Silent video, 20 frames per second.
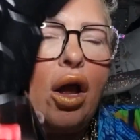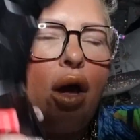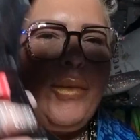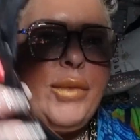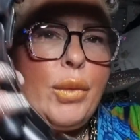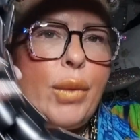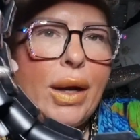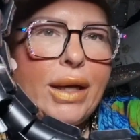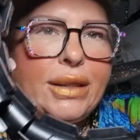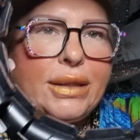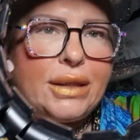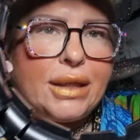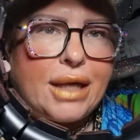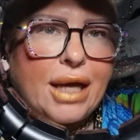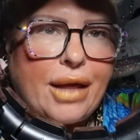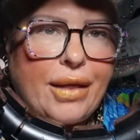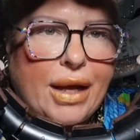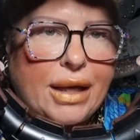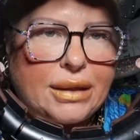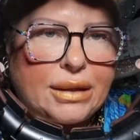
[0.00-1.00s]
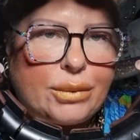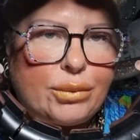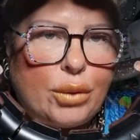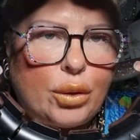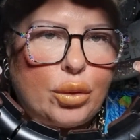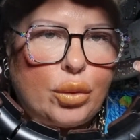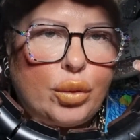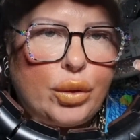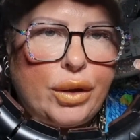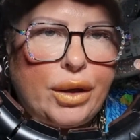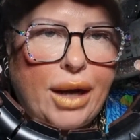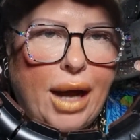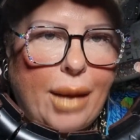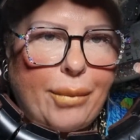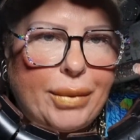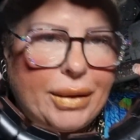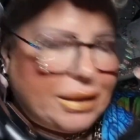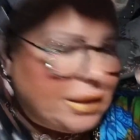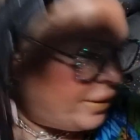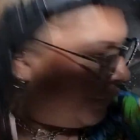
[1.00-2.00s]
like my waist to get that small. Wouldn't
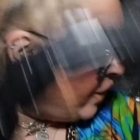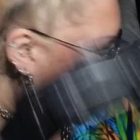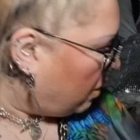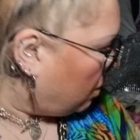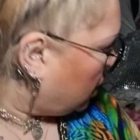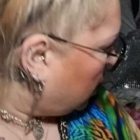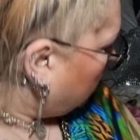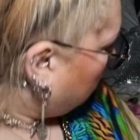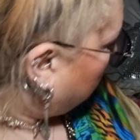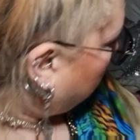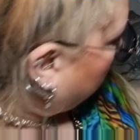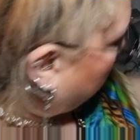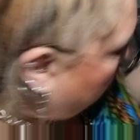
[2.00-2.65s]
that be divine?